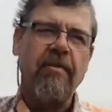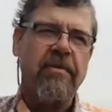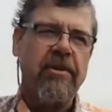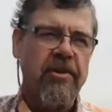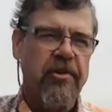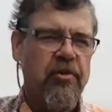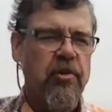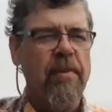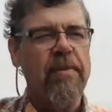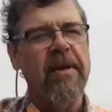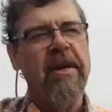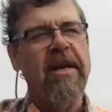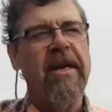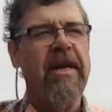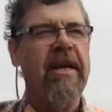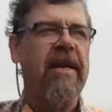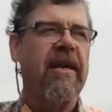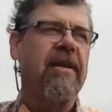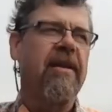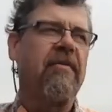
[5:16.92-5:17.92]

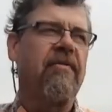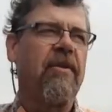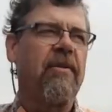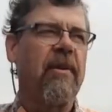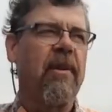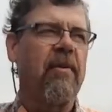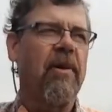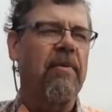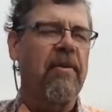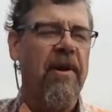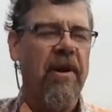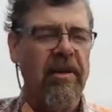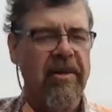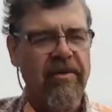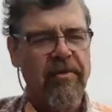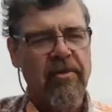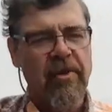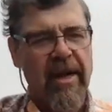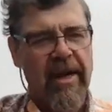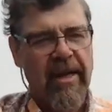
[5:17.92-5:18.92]
distributing in the female
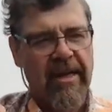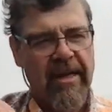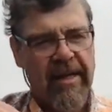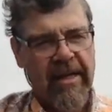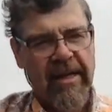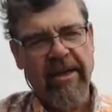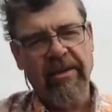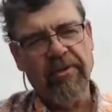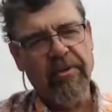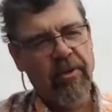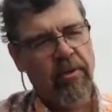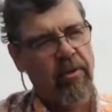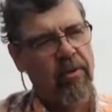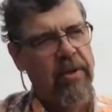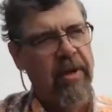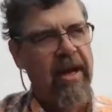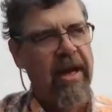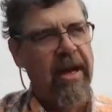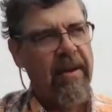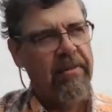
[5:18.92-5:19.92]
reproductive tract, getting through
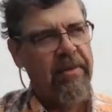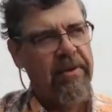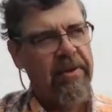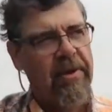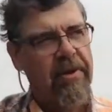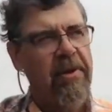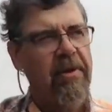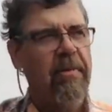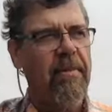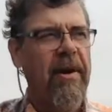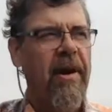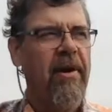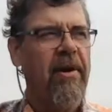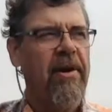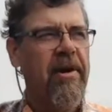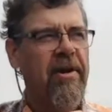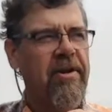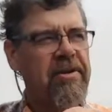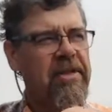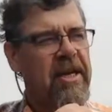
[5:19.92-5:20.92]
the epithelial
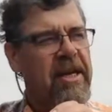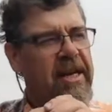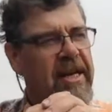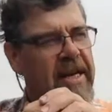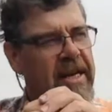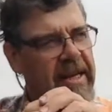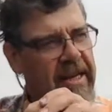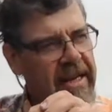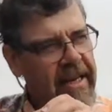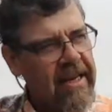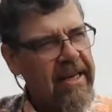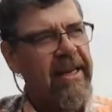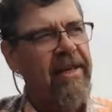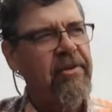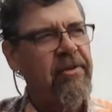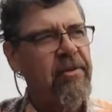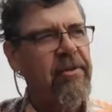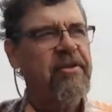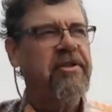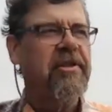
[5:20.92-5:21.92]
barriers, getting
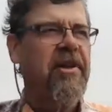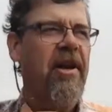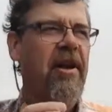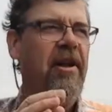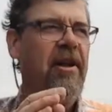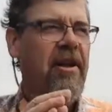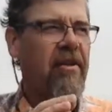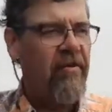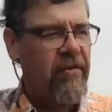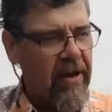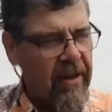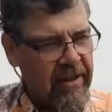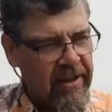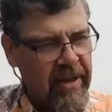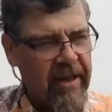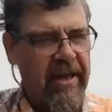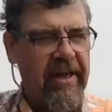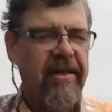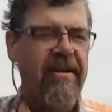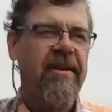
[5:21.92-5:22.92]
to a cell,
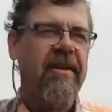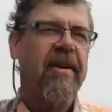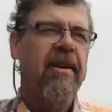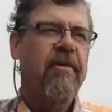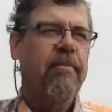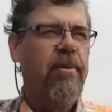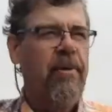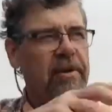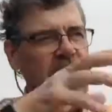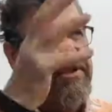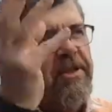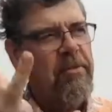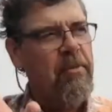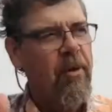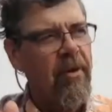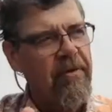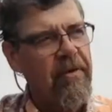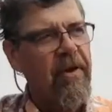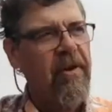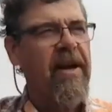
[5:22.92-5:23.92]
infecting it, producing
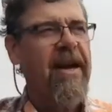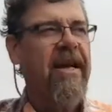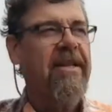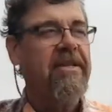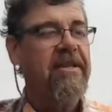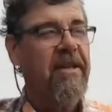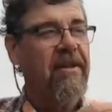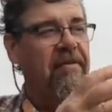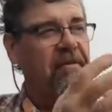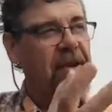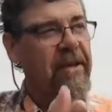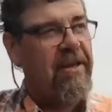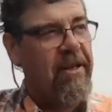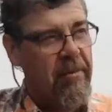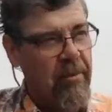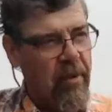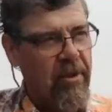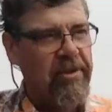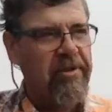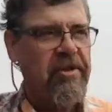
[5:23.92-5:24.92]
more virions and
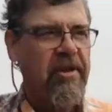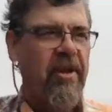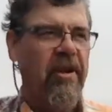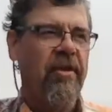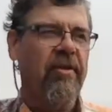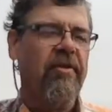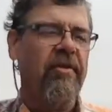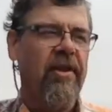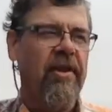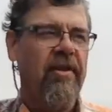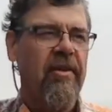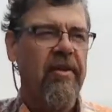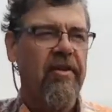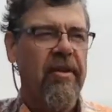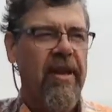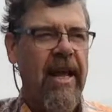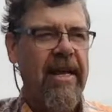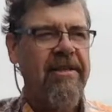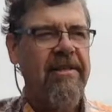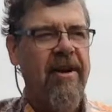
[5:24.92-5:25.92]
infecting more cells.
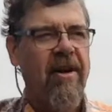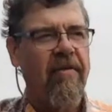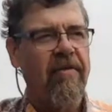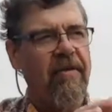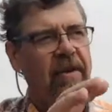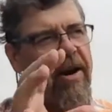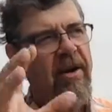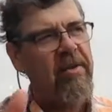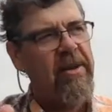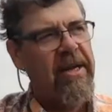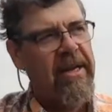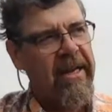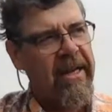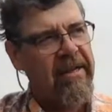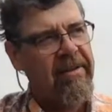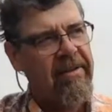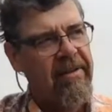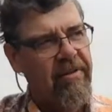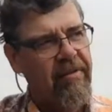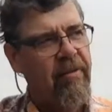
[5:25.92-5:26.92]
That's how far we
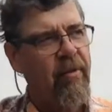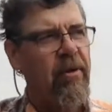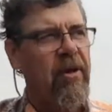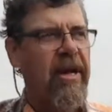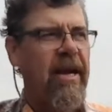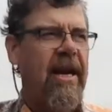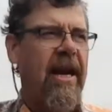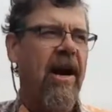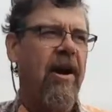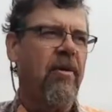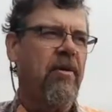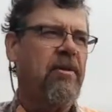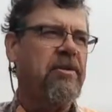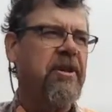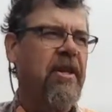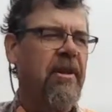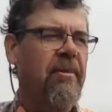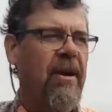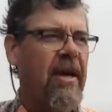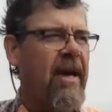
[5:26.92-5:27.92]
get in 48 hours
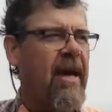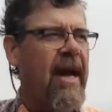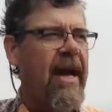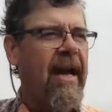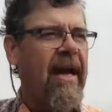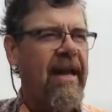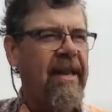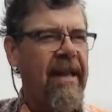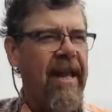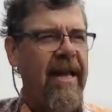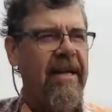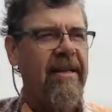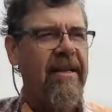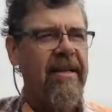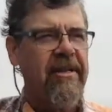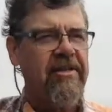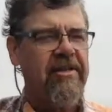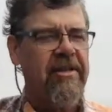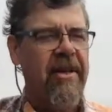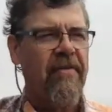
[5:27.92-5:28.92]
in a macaque. And that
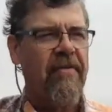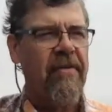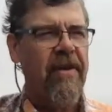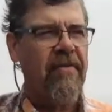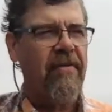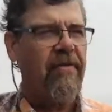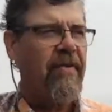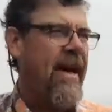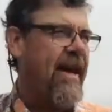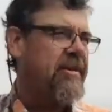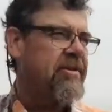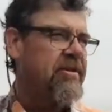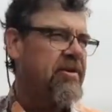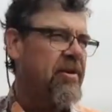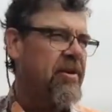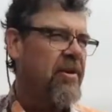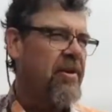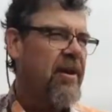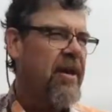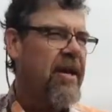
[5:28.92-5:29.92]
is definitely
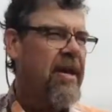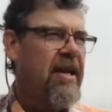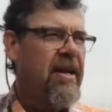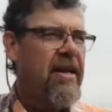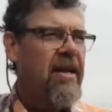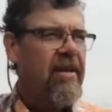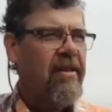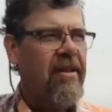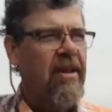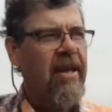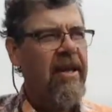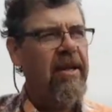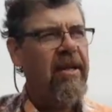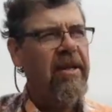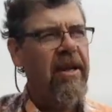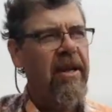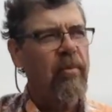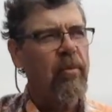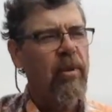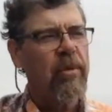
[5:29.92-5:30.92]
faster
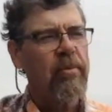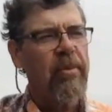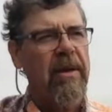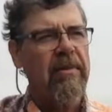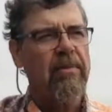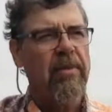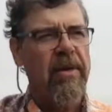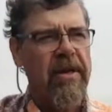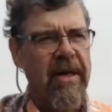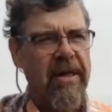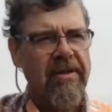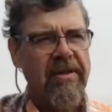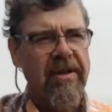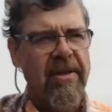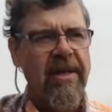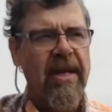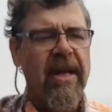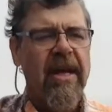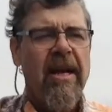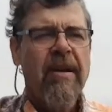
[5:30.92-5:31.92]
than would be predicted.